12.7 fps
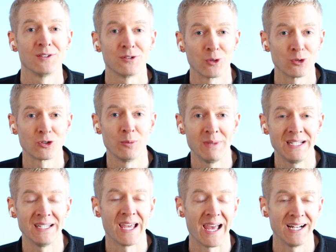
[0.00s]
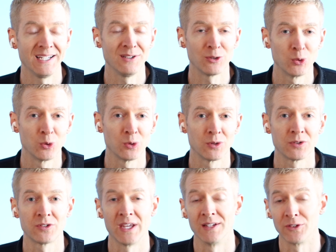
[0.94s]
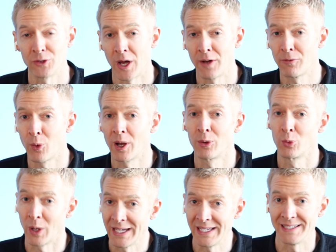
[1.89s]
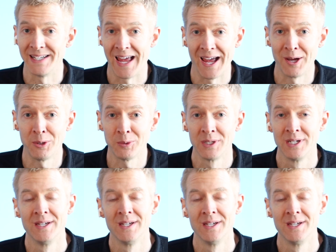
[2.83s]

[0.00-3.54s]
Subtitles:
social media editing tools and software right now?